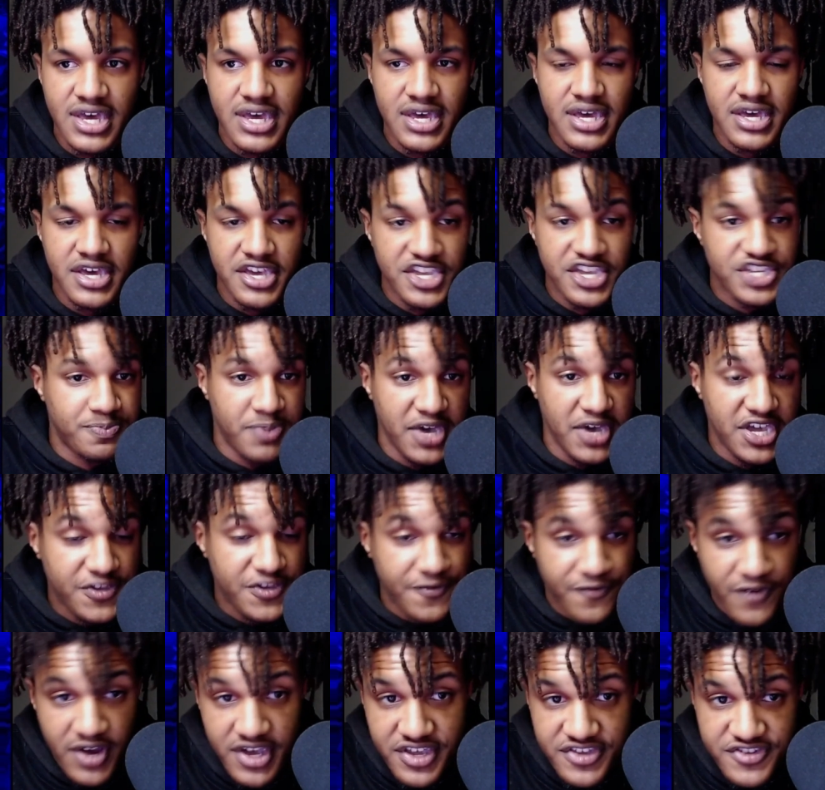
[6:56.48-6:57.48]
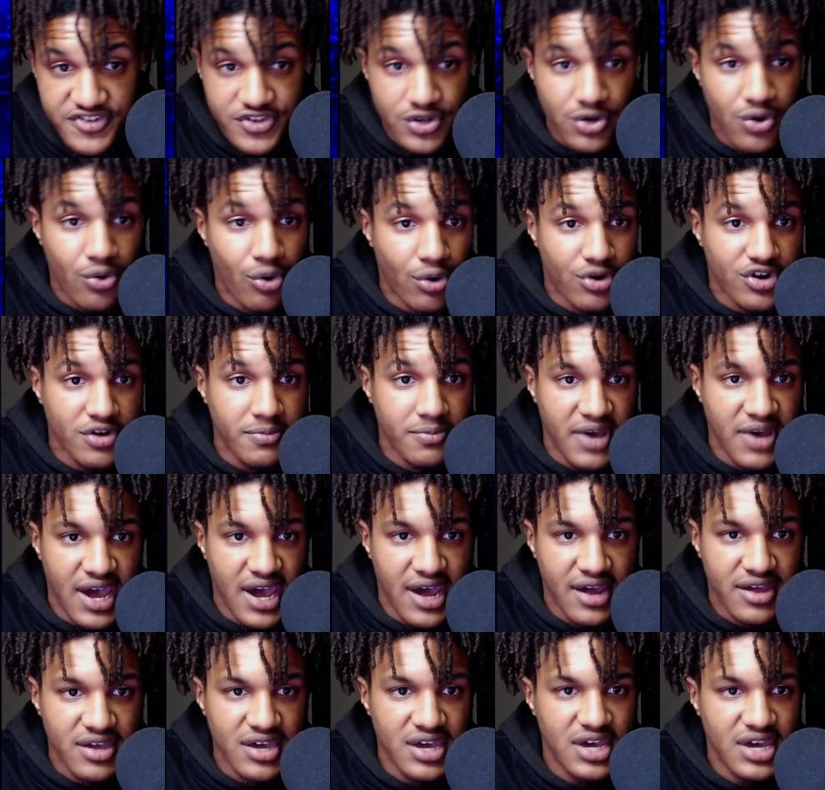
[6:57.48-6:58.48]
his best friend's the
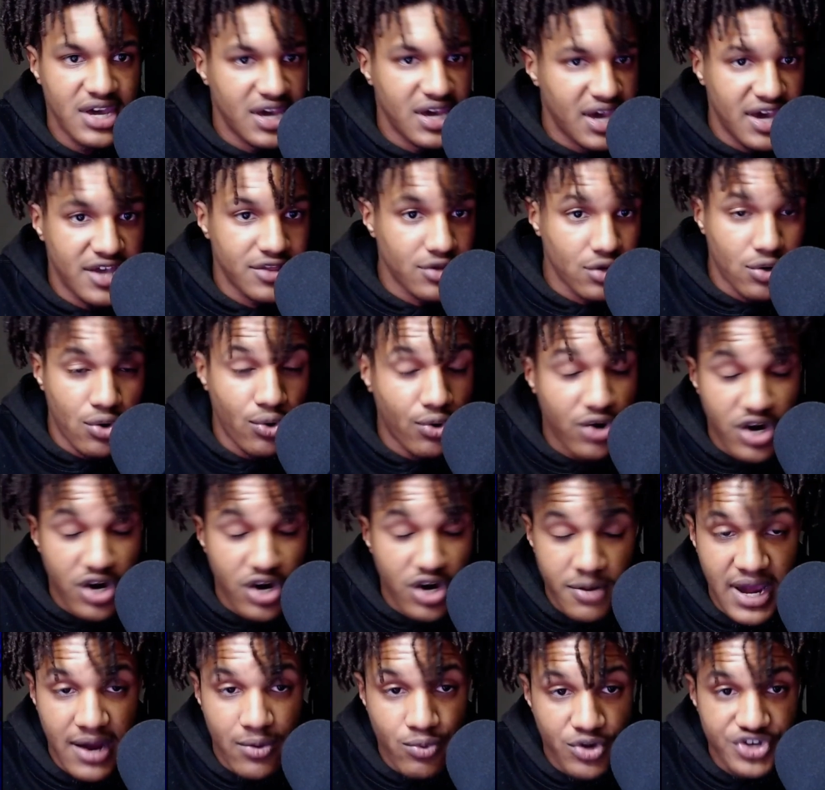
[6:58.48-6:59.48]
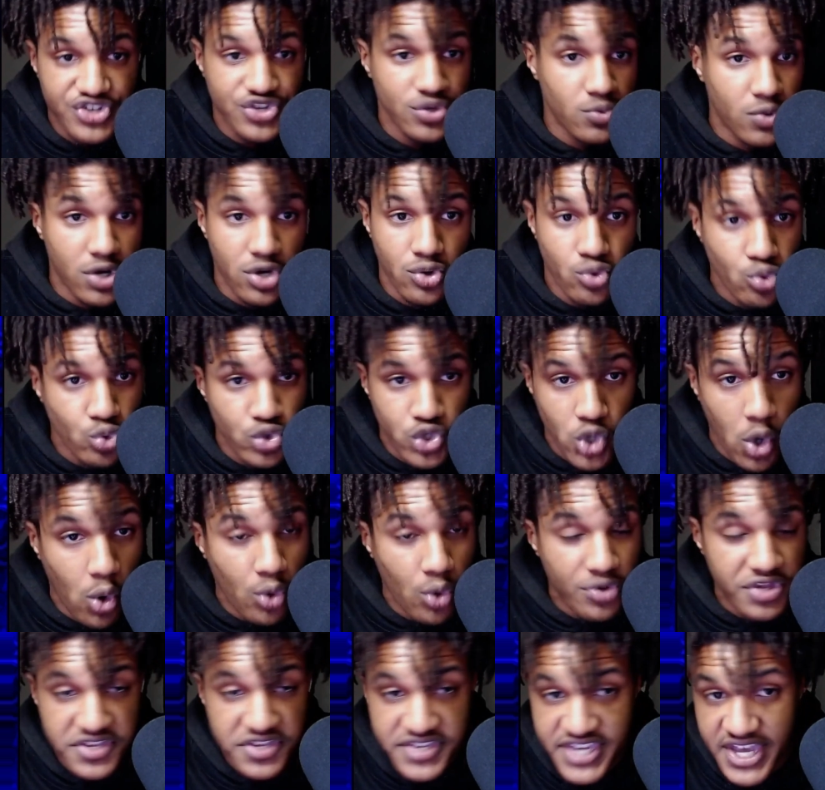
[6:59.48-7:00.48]
quarterback. And the quarterback was the one who
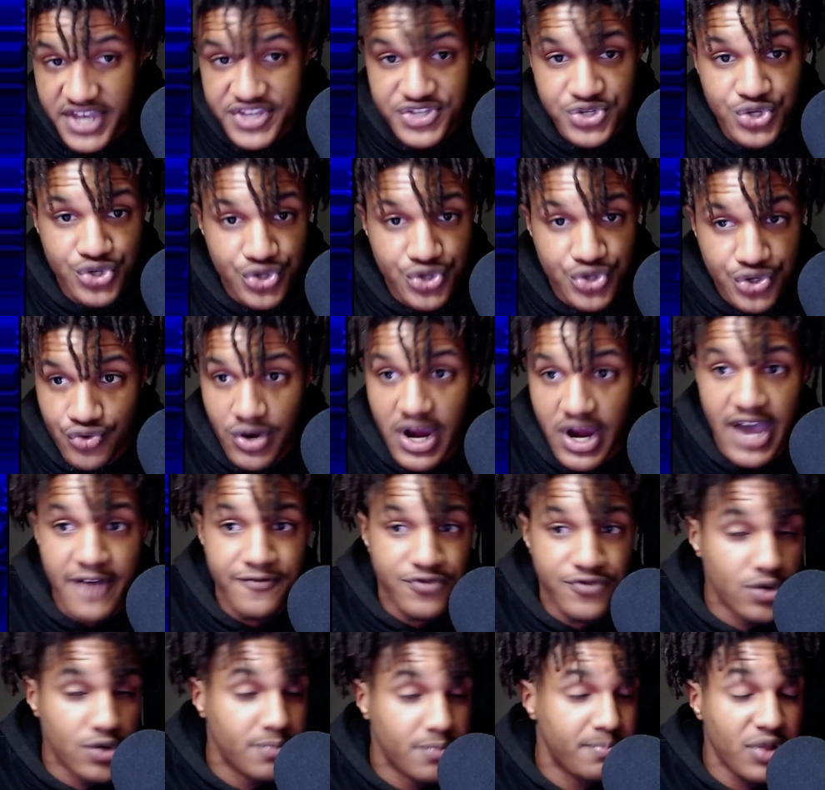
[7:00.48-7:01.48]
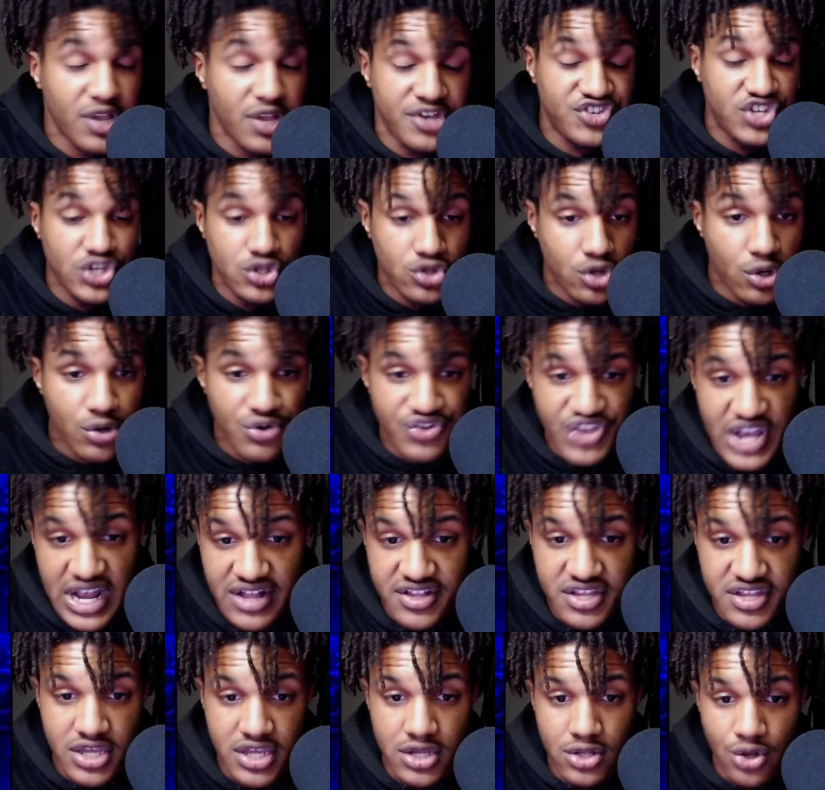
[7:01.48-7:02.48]
told the Texans to draft him. Plus, he knows how
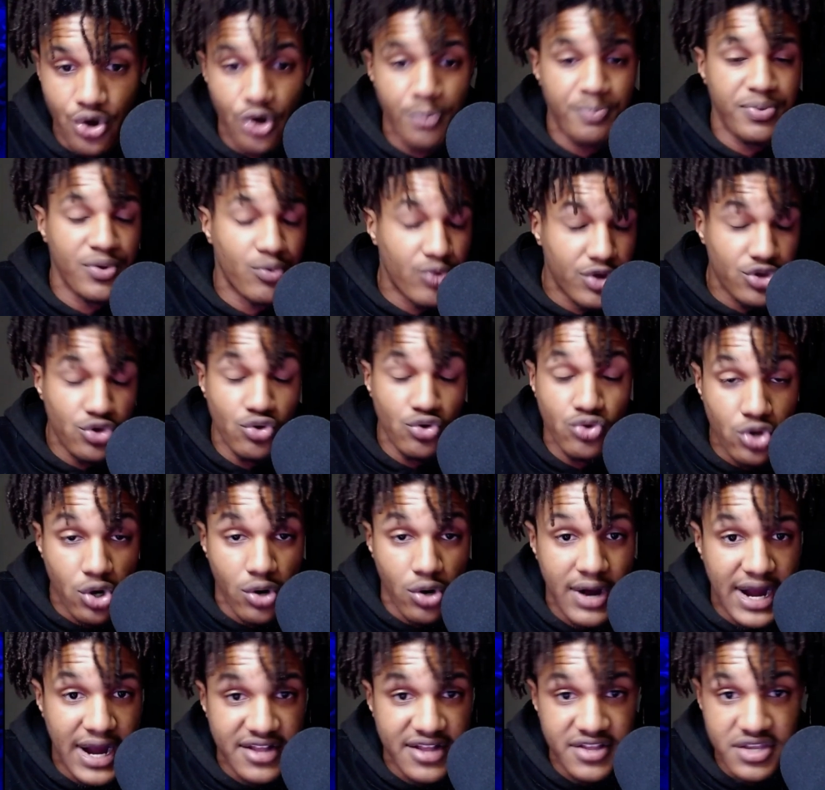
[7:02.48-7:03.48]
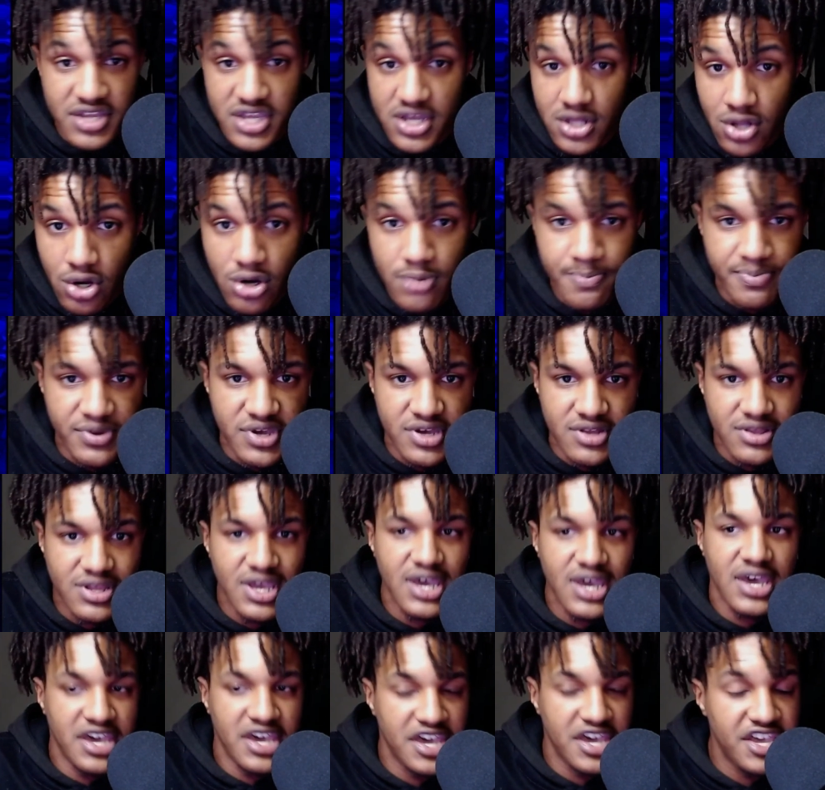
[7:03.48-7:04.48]
to get open. When you know how to get open,
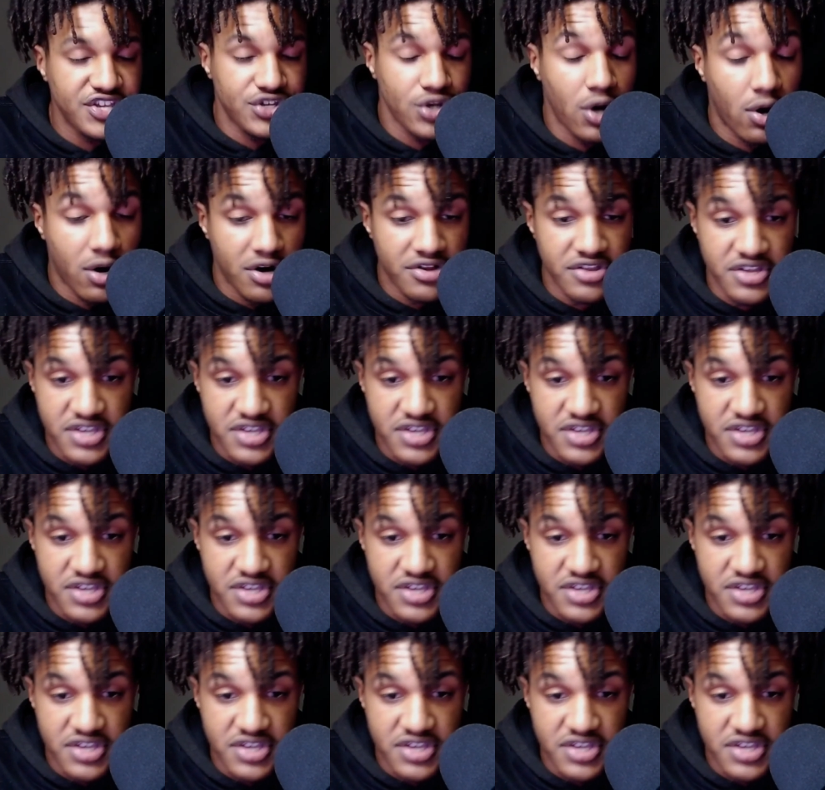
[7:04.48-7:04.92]
it's hard to